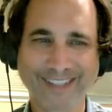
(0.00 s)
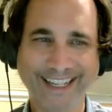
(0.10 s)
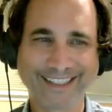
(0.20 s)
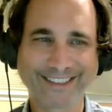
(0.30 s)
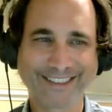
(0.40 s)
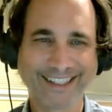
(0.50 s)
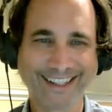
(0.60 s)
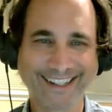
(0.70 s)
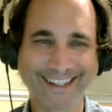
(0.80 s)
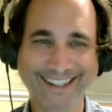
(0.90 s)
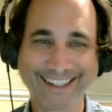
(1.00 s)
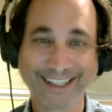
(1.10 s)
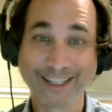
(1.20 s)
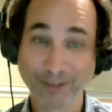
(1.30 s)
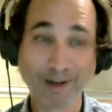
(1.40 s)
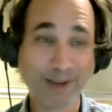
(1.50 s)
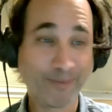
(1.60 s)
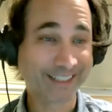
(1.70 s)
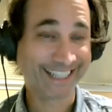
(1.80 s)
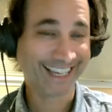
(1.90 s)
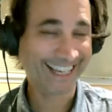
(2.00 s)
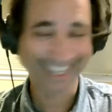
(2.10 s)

outstanding you're pretty busy.